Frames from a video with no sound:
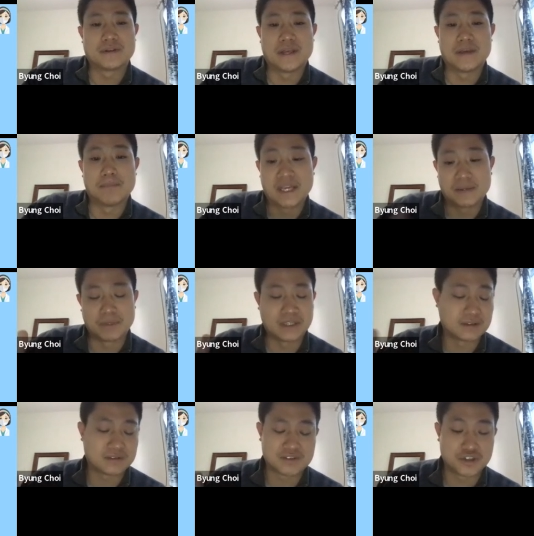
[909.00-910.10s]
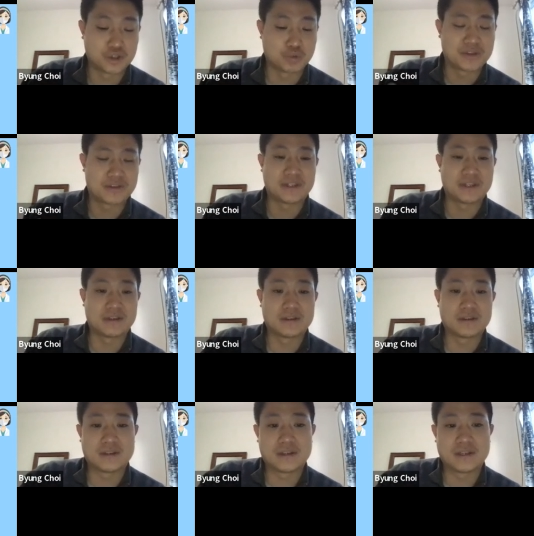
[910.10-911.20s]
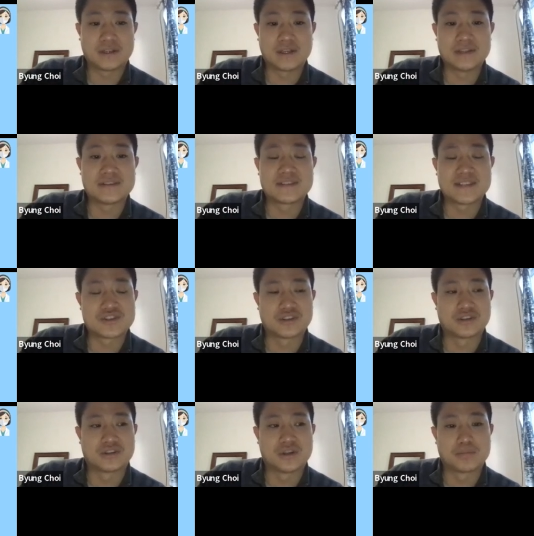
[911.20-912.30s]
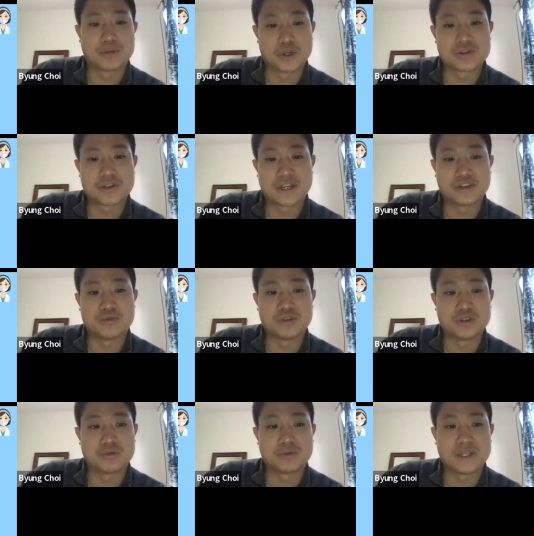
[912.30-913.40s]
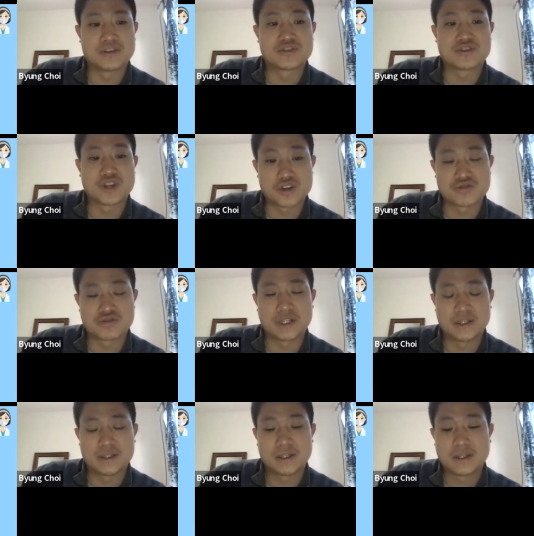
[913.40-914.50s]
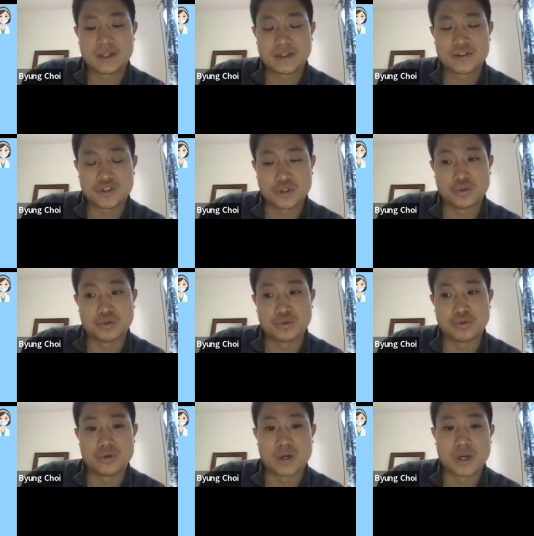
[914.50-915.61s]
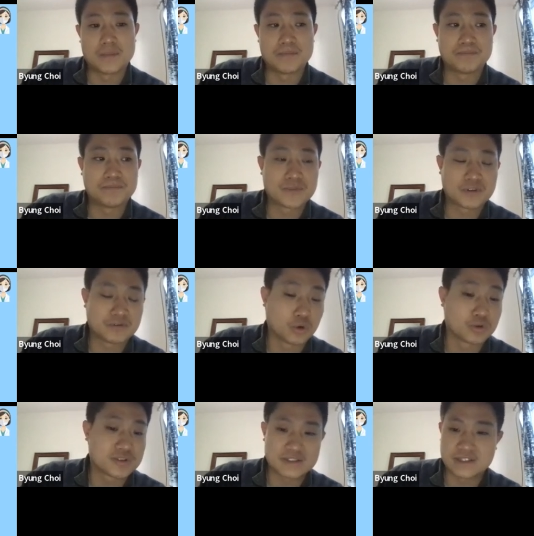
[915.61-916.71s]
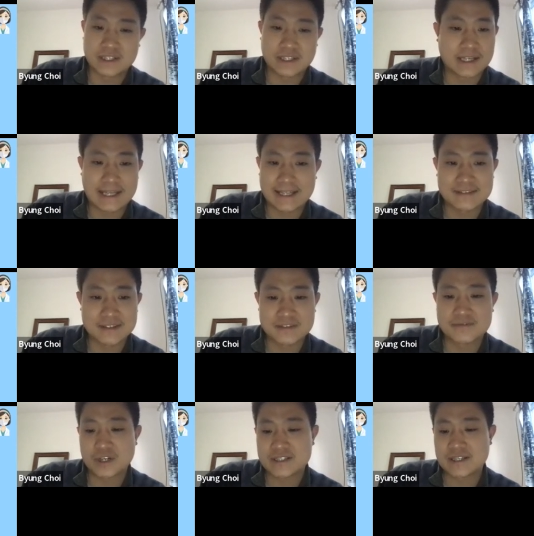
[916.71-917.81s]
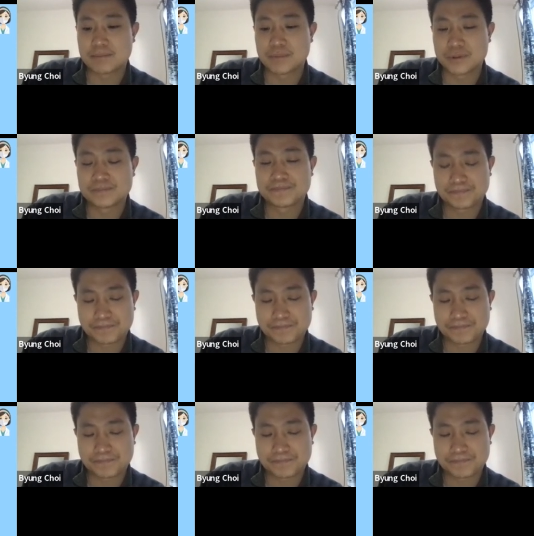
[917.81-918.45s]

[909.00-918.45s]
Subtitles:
it may be to do with the incisional approach that you do in the surgery to for testicular cancers, for example.